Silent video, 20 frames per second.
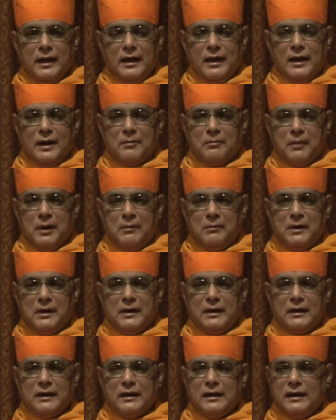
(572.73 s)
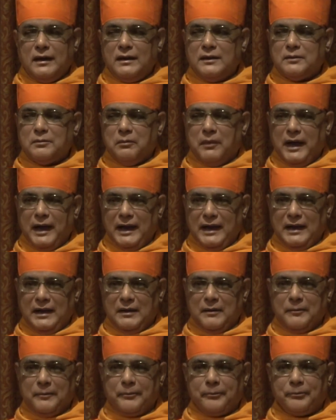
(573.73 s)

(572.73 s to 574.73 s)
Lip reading: and mama is mine.